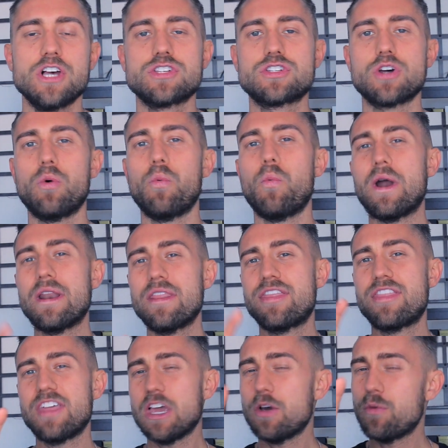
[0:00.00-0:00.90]
So one
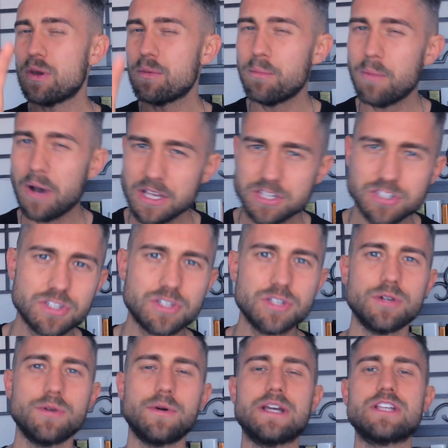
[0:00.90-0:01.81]
thing we must
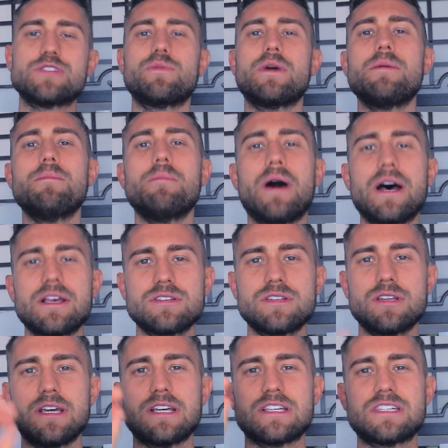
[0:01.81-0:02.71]
do is we
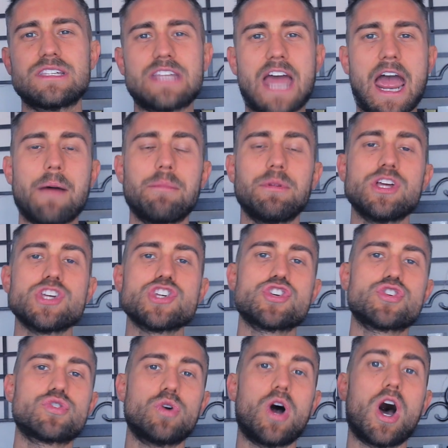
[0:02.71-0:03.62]
must
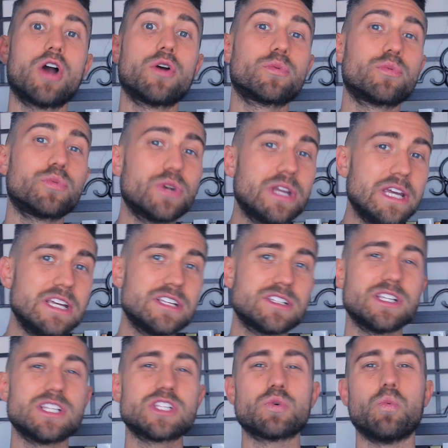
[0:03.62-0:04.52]
establish strong
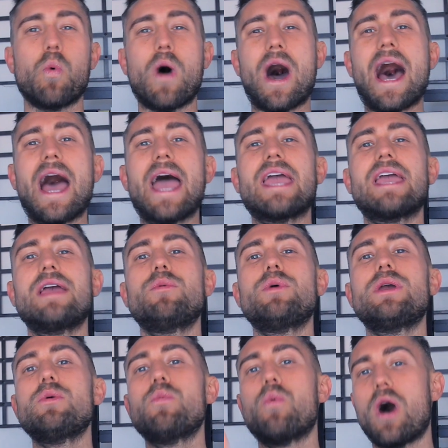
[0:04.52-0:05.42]
reasons why
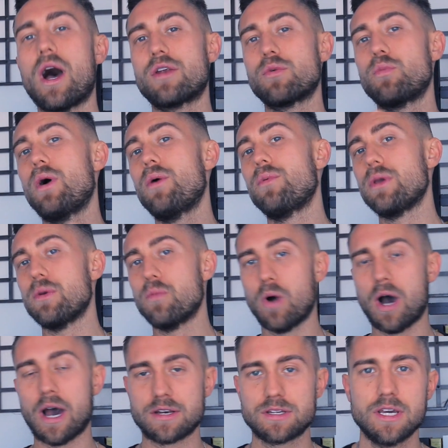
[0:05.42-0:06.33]
we want what we
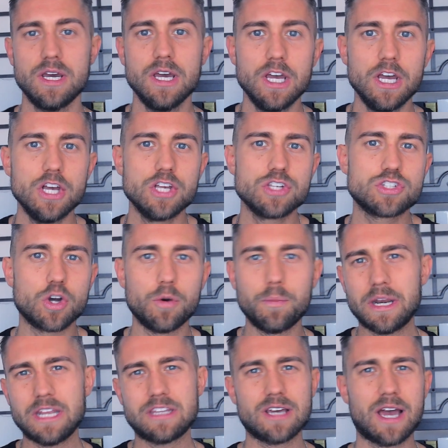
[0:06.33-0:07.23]
want. So
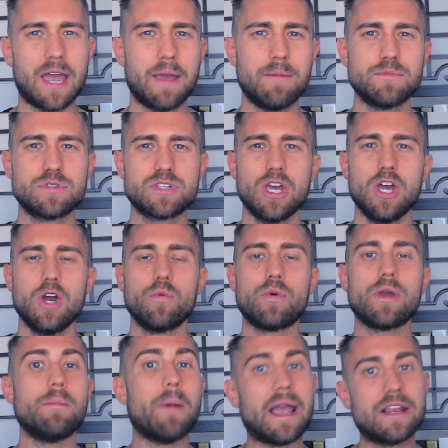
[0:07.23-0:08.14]
many times
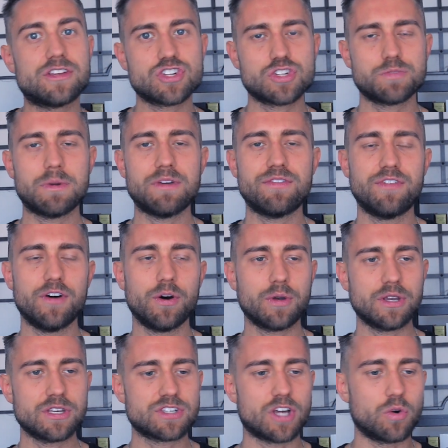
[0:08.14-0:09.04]
we might just be
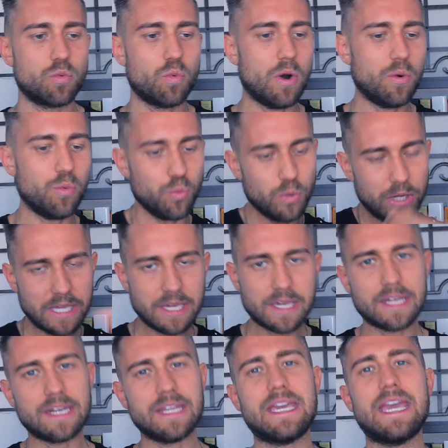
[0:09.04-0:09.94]
focused on what we
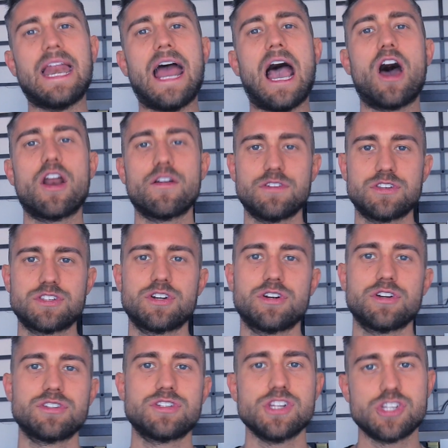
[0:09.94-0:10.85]
can get out of a
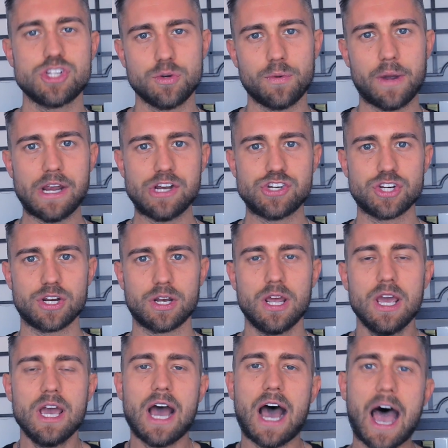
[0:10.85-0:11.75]
certain
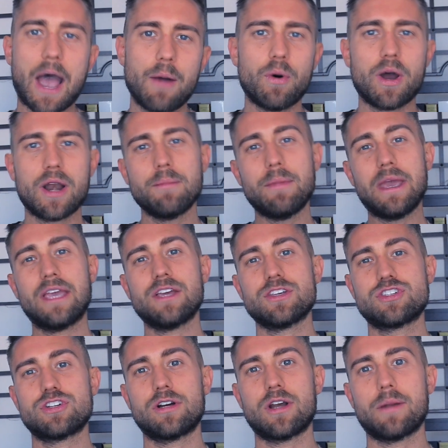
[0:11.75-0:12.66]
situation. I want to make
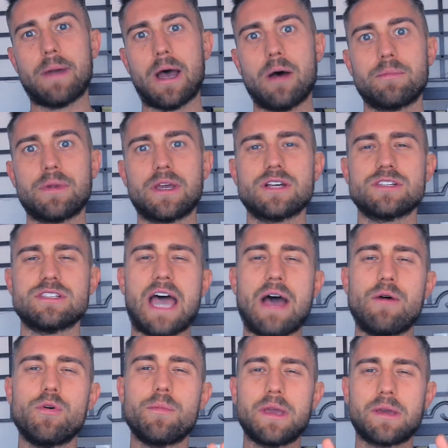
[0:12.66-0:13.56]
a certain amount because
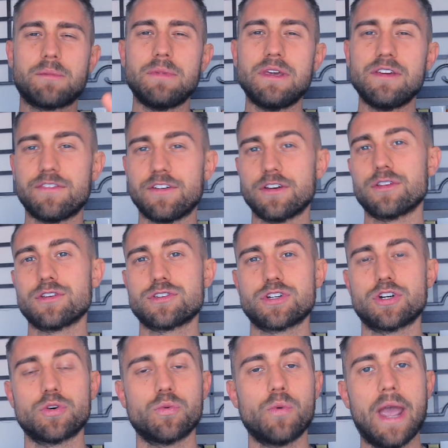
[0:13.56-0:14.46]
that will make me feel a
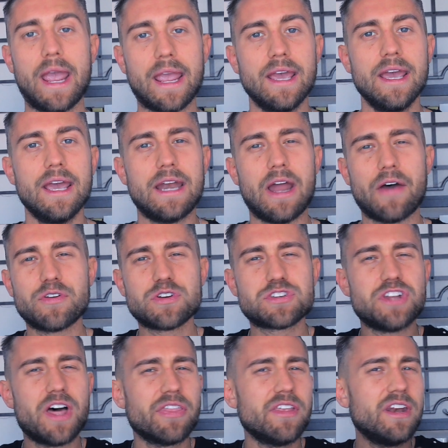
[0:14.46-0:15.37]
certain way. Now,
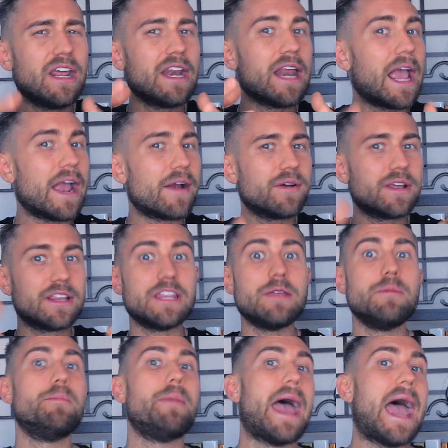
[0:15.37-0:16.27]
there's nothing
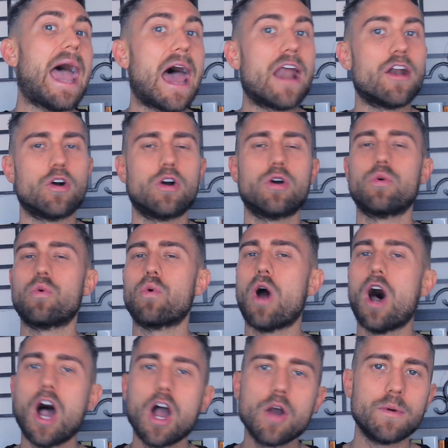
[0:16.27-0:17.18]
inherently bad or
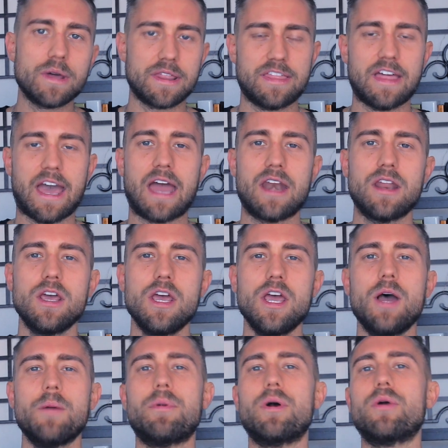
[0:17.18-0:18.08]
wrong with that,
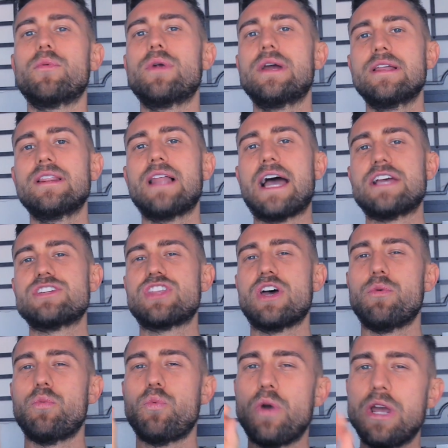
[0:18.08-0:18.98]
but realize
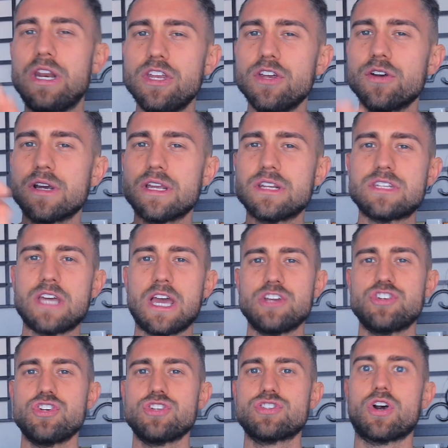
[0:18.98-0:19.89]
that when your
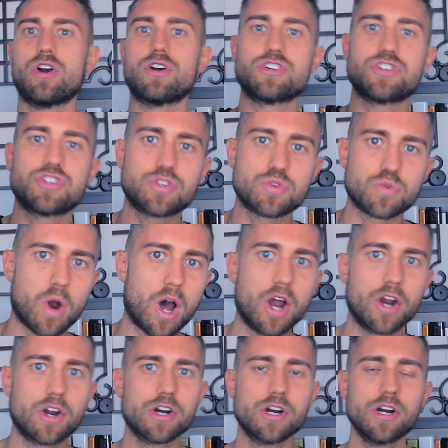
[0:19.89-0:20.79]
intentions are
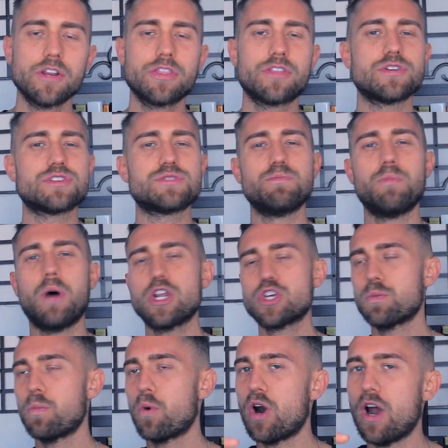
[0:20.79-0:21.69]
stronger, there's
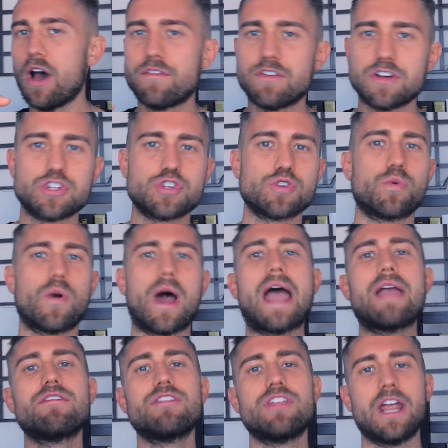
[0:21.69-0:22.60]
much more of a
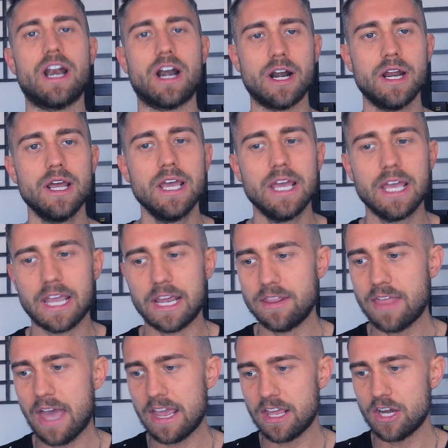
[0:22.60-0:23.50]
drive there.
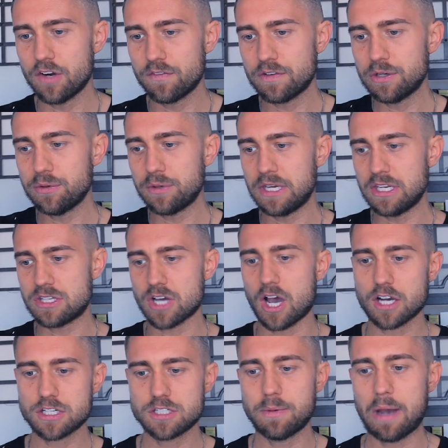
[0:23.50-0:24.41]
In that interview, he
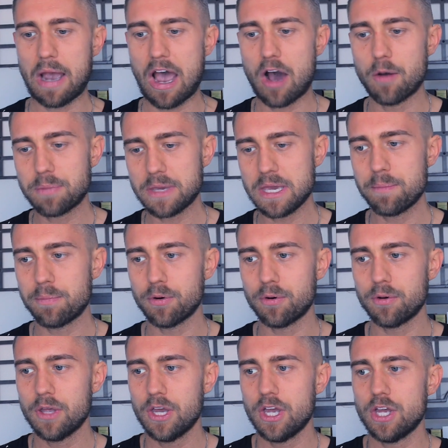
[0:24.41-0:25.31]
talked about how
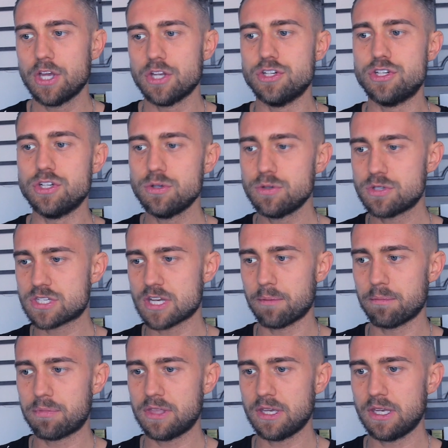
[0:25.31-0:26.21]
people do
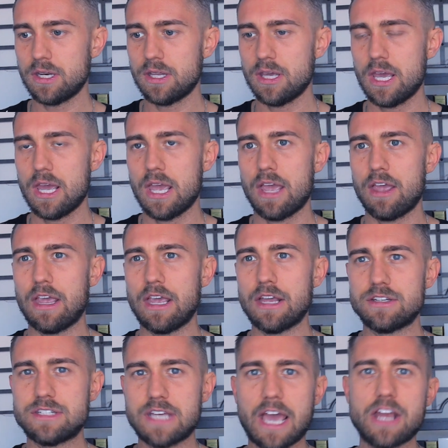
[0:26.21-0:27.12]
something
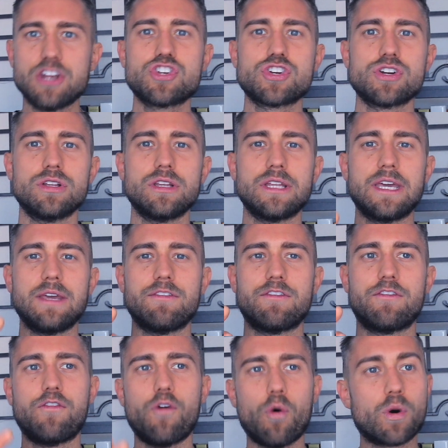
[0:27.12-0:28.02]
intentionally
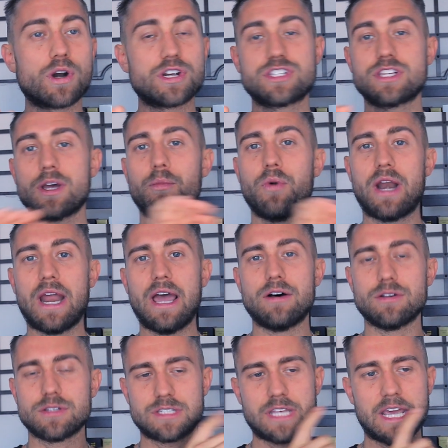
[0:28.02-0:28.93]
for someone else.